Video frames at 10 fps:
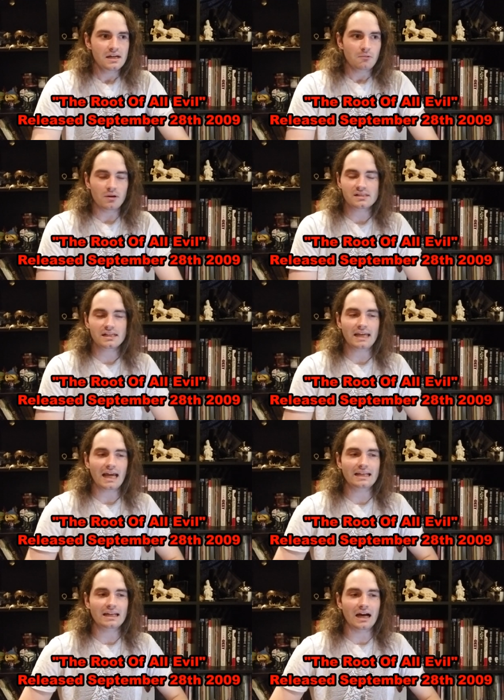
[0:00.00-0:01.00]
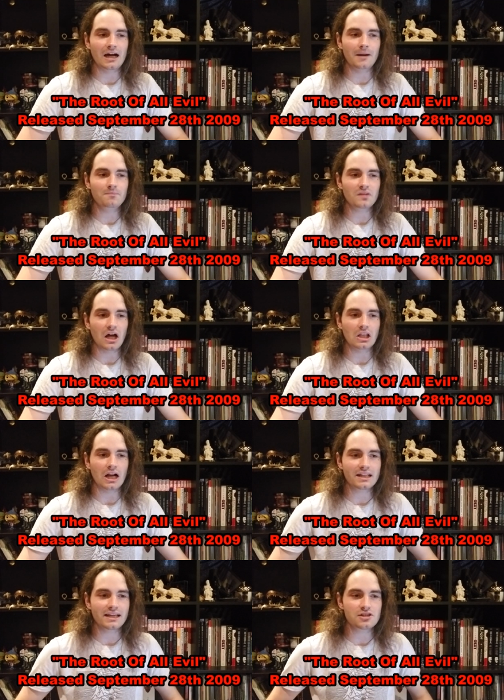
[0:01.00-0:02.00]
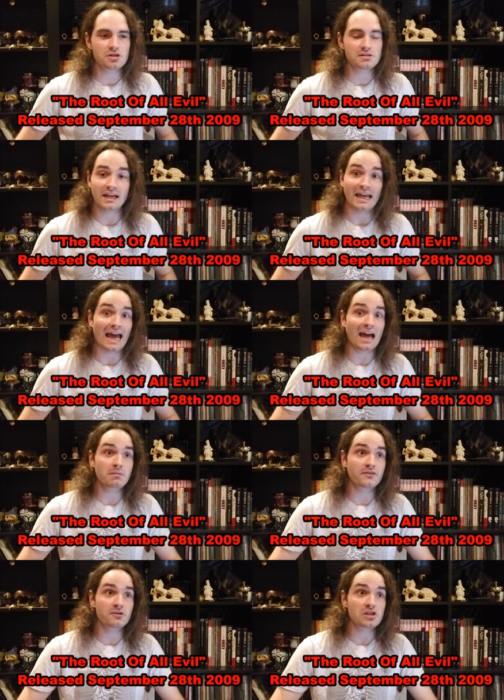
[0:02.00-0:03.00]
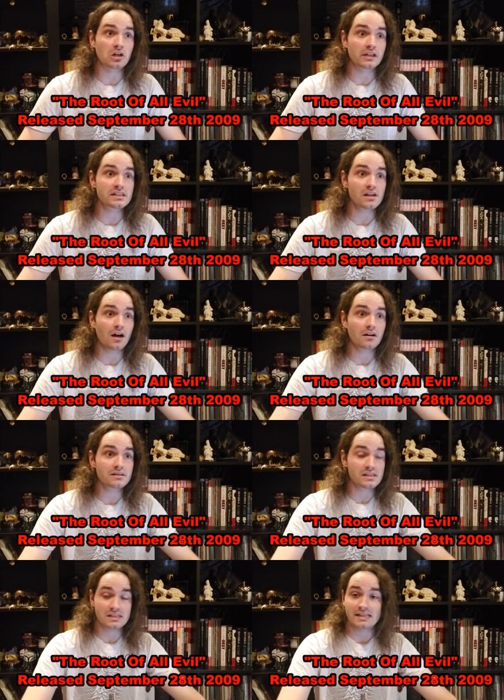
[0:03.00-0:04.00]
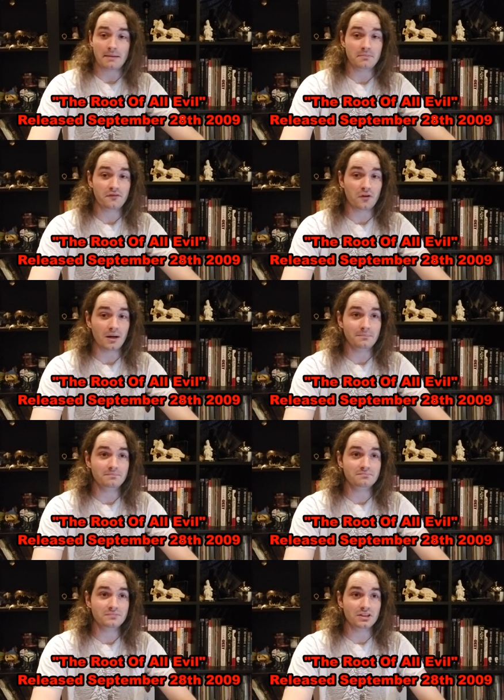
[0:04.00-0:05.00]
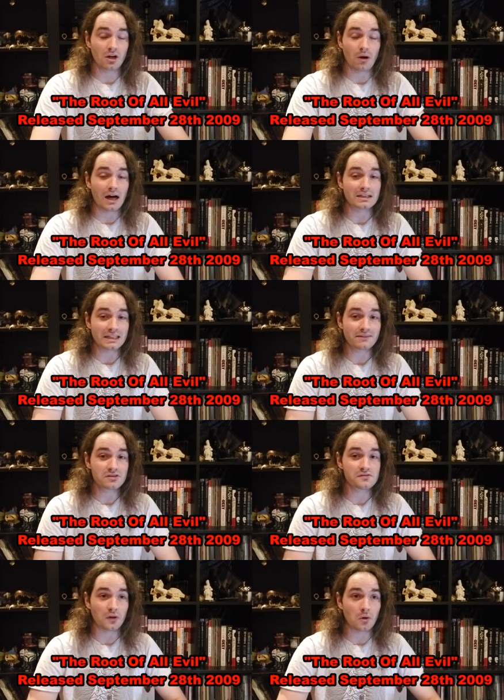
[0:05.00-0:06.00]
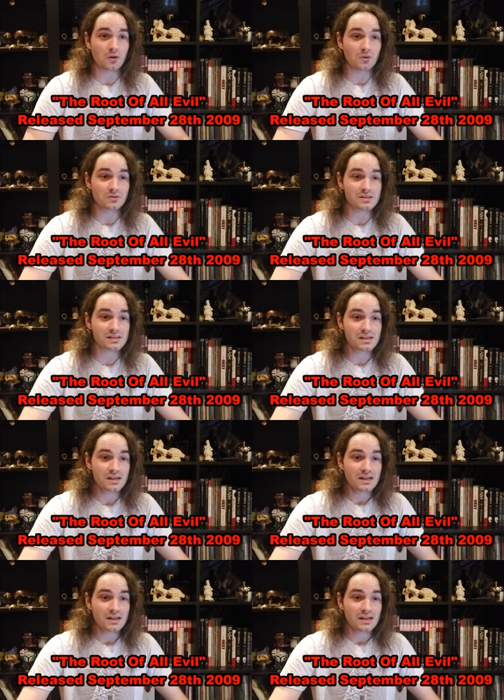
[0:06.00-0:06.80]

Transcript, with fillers: once again, um, a lot of the issues I had with those early songs stemmed from Johan Liiva's vocals